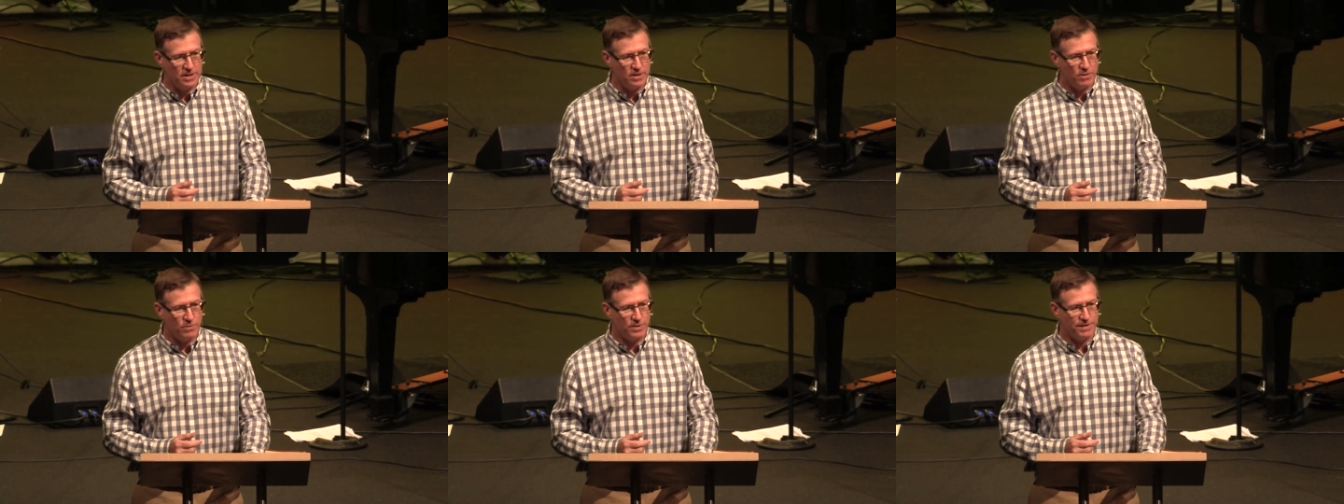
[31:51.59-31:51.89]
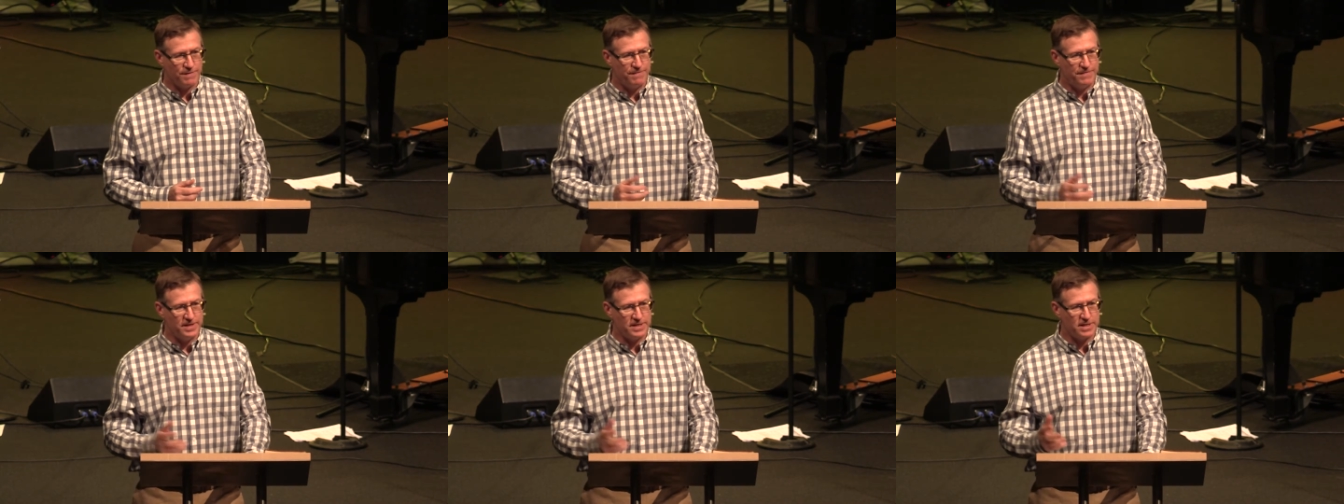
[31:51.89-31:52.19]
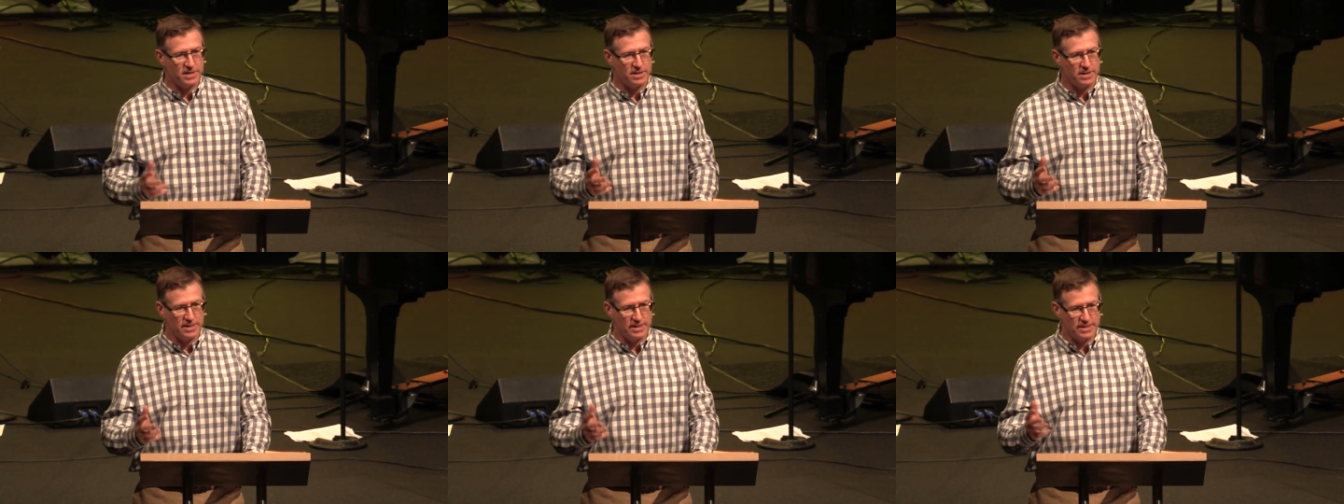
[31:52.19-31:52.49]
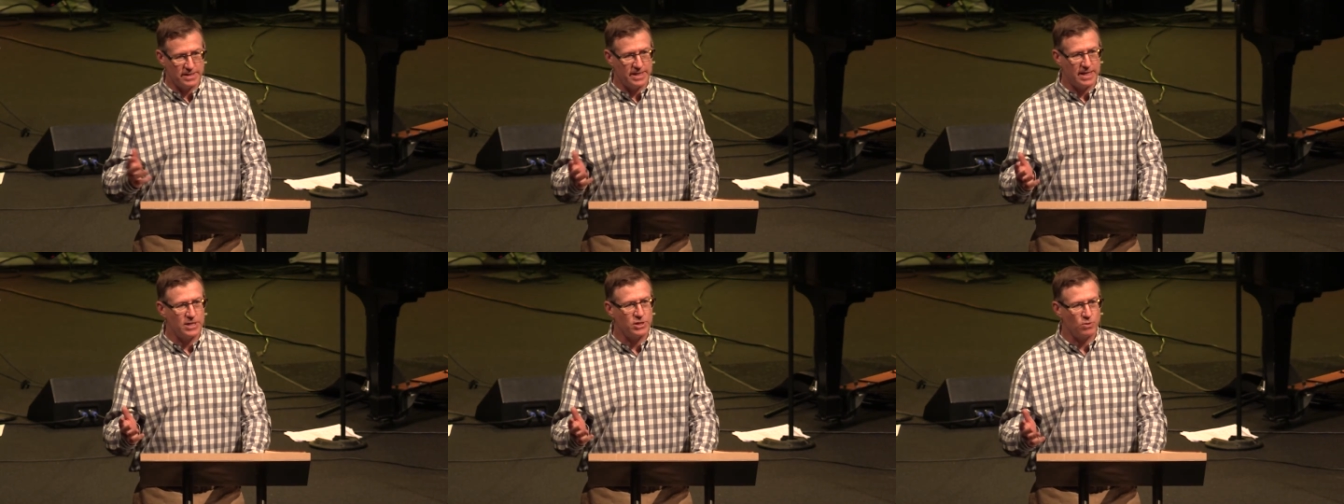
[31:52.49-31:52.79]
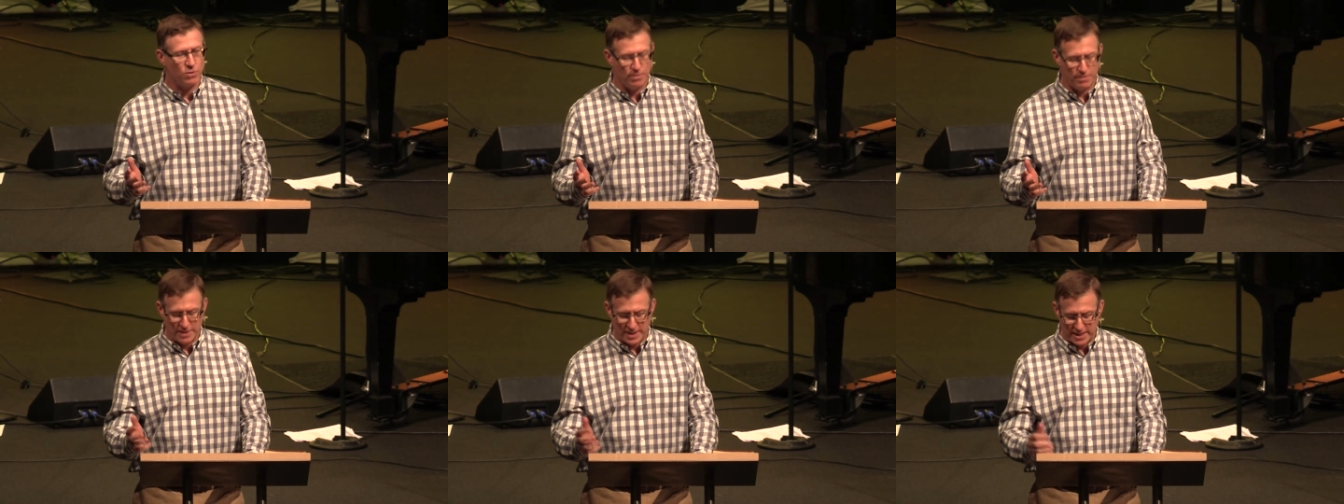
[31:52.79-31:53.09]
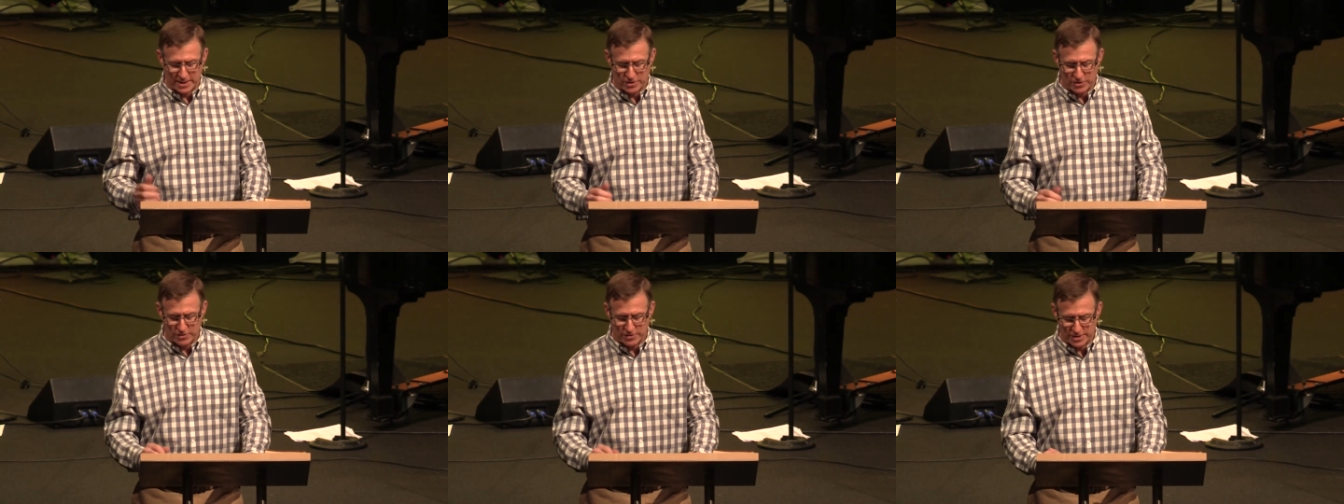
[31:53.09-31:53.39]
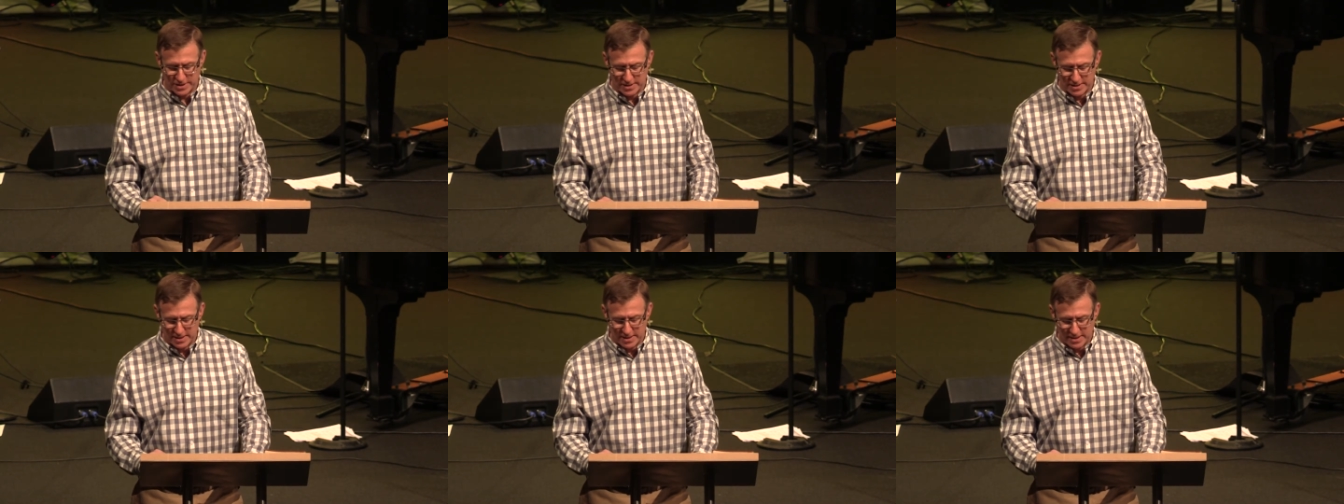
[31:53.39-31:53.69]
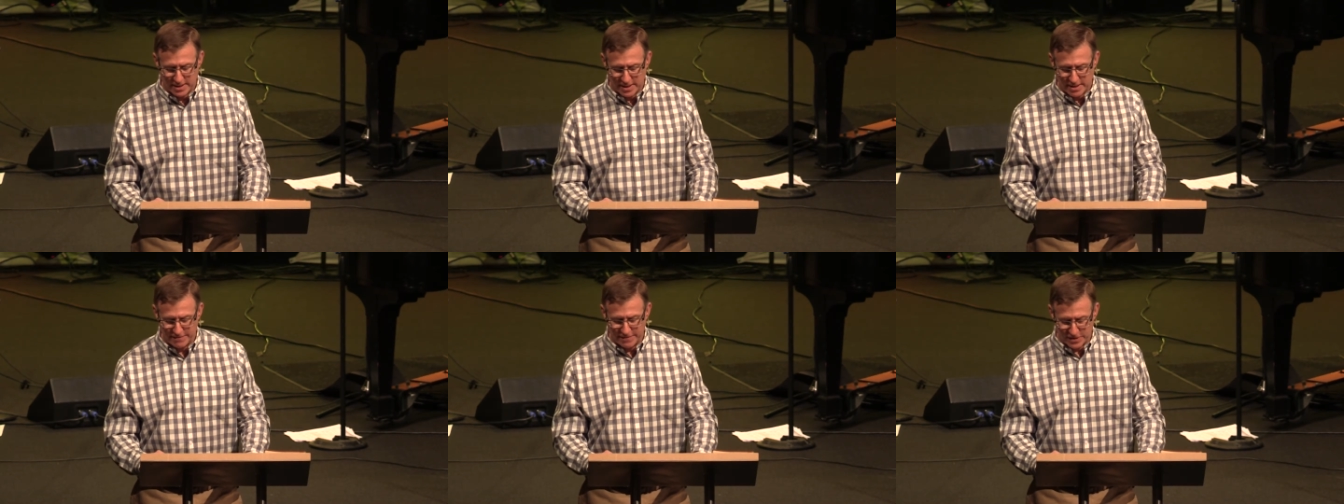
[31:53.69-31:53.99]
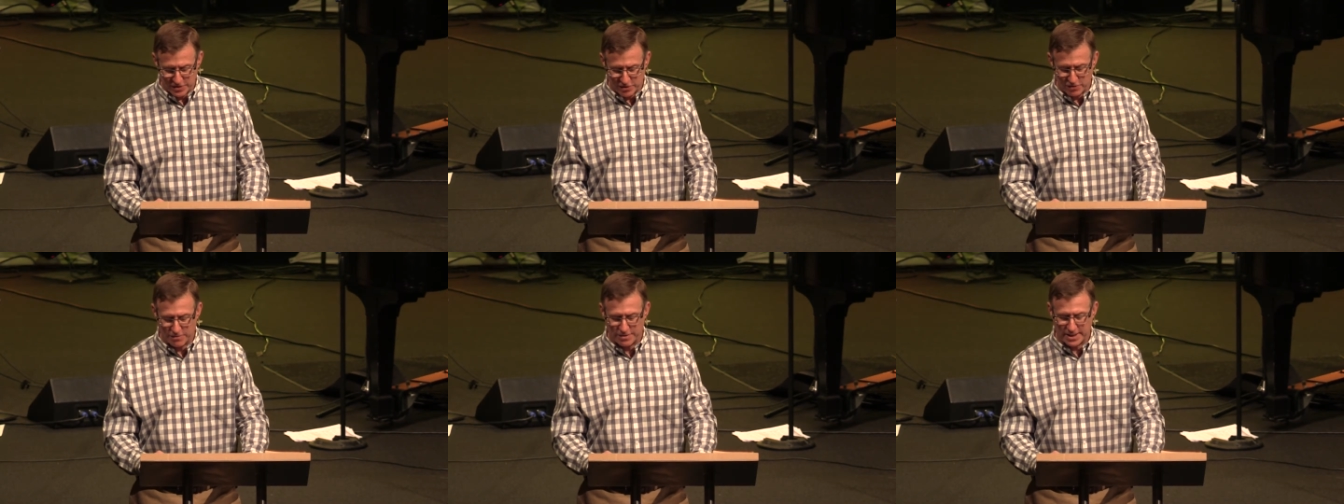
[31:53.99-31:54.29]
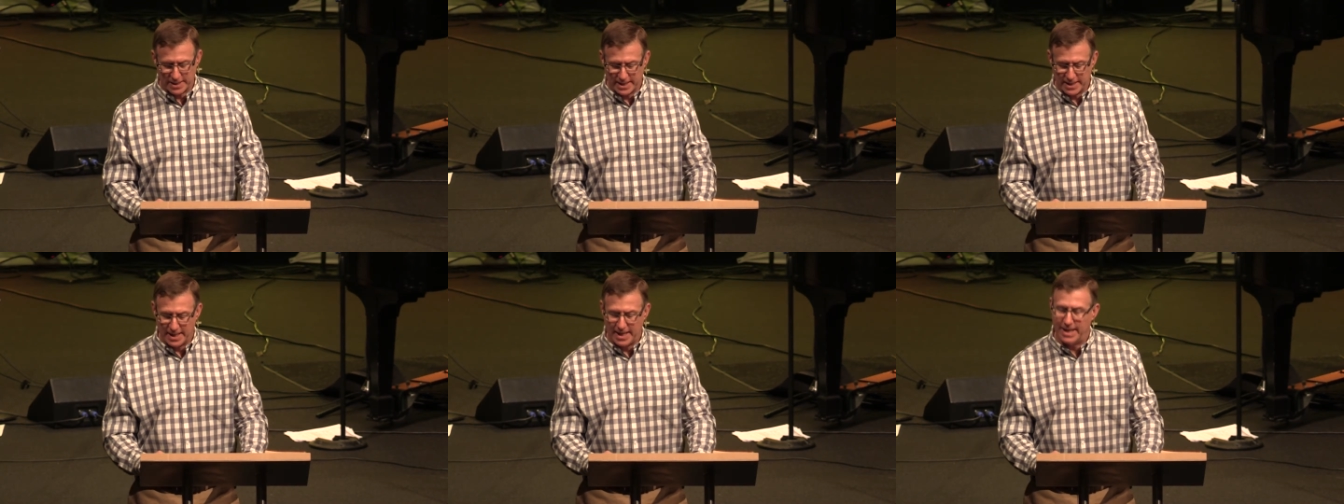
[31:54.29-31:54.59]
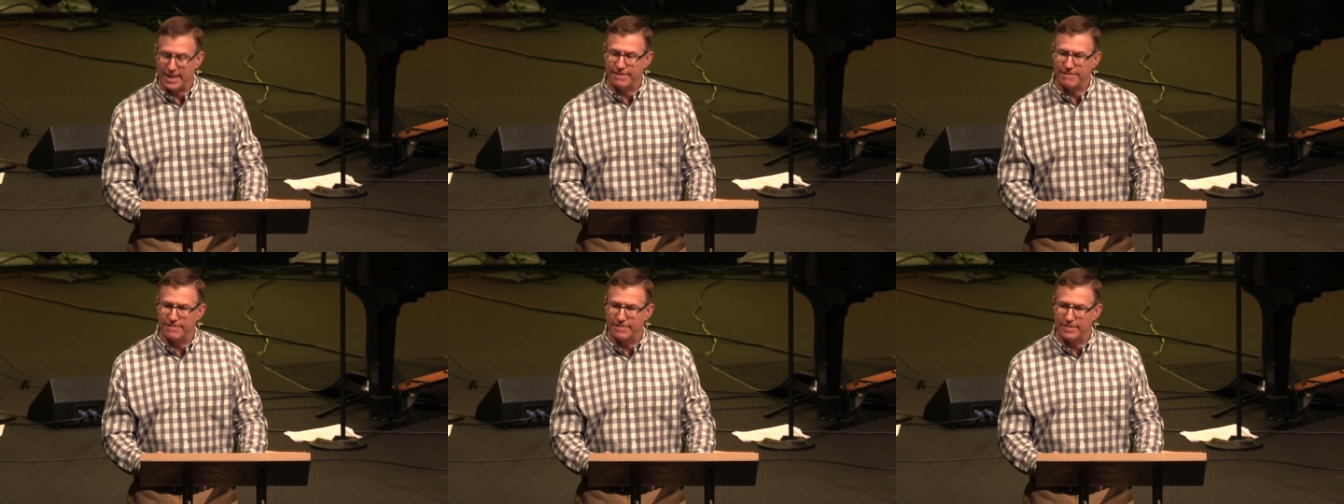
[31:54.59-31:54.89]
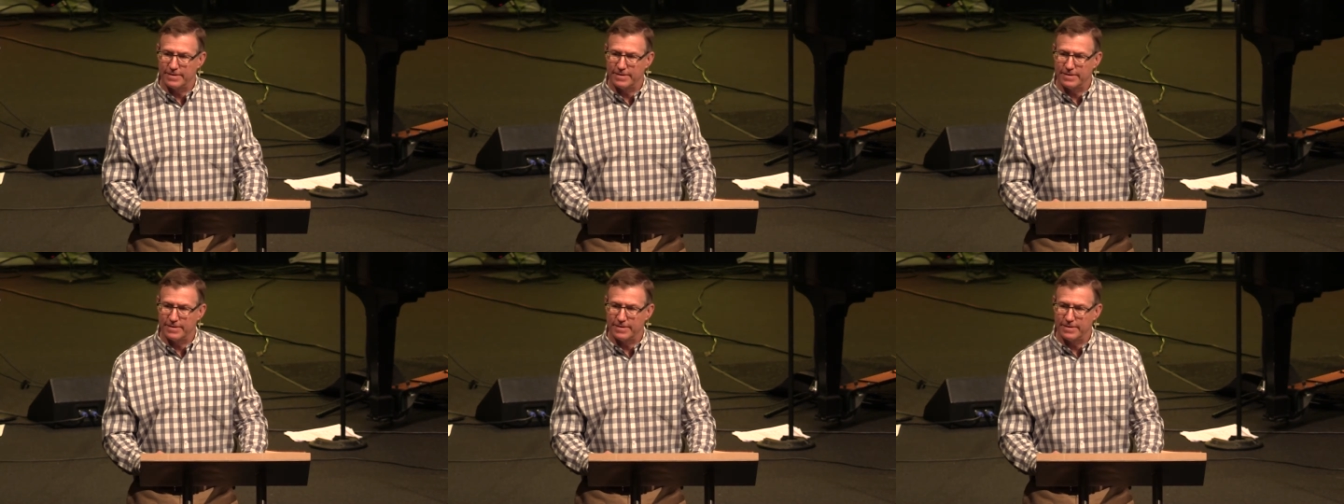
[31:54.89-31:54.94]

with the physical and sensual pleasures of this earthly life.